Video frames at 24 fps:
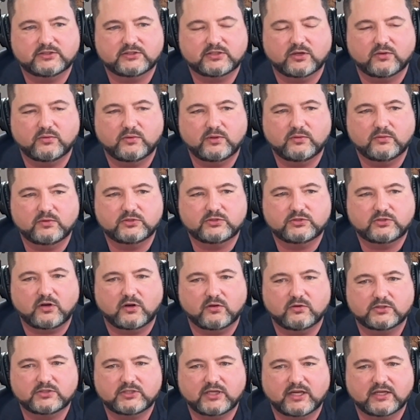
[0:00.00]
So we would
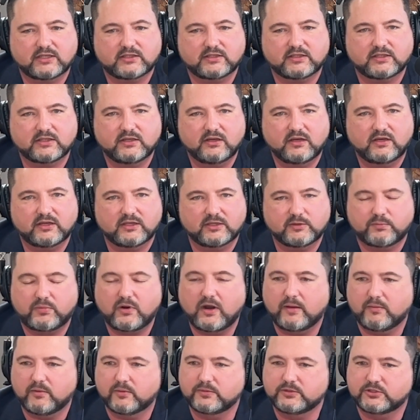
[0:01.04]
start recycling young, and it
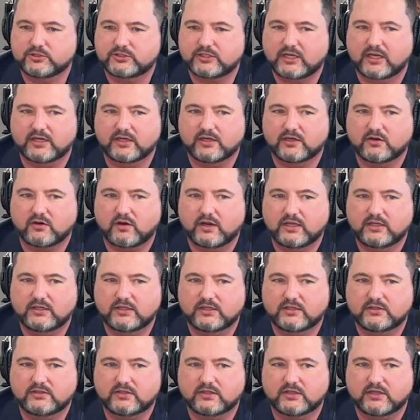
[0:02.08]
probably just got ingrained
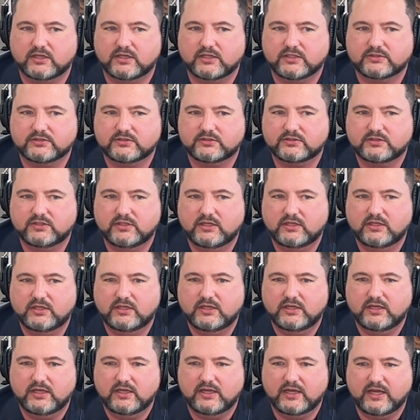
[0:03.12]
into us
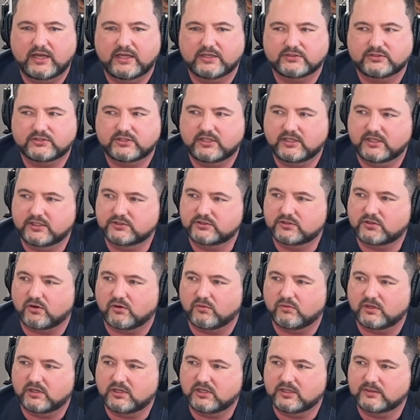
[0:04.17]
as kids
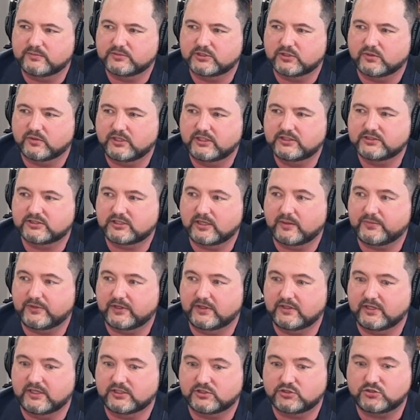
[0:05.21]
growing up. So it is
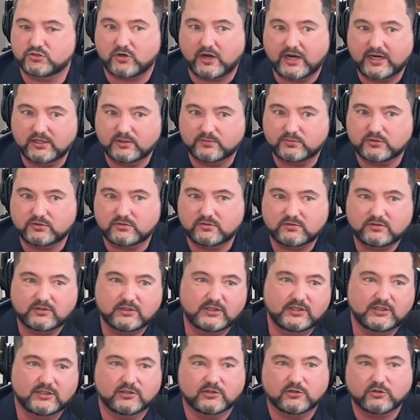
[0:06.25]
something that's trainable,
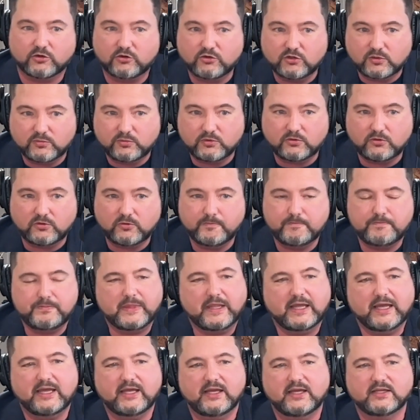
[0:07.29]
learnable,
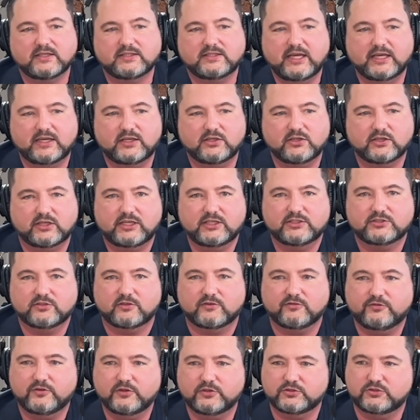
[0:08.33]
and taking your kids
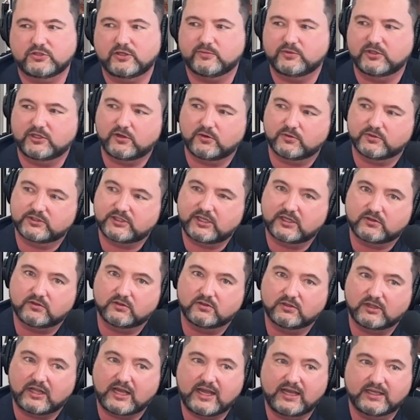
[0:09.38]
on a field trip to go
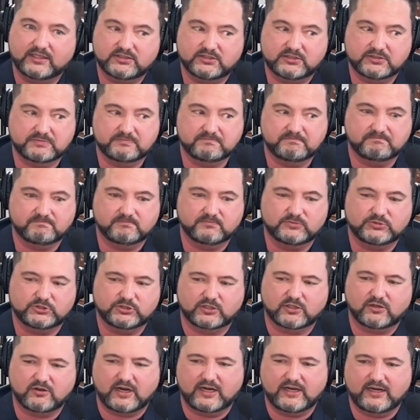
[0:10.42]
recycle glass.
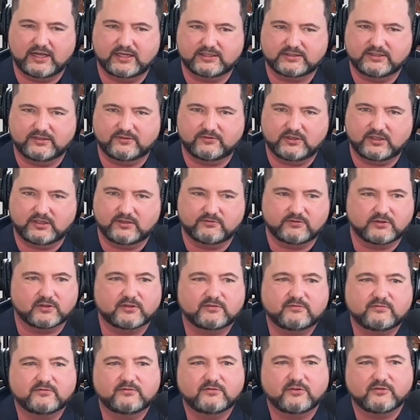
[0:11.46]
It's a great activity
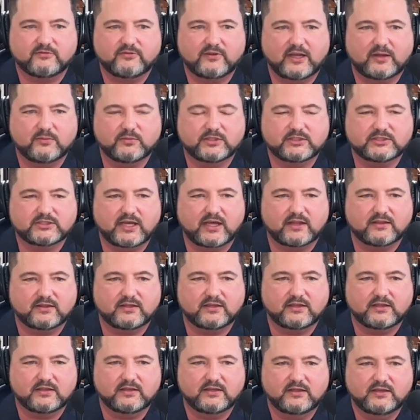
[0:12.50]
for families, I
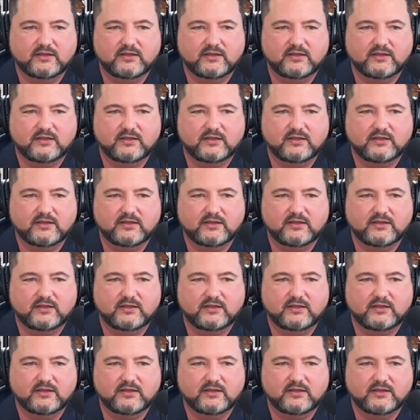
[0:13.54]
think.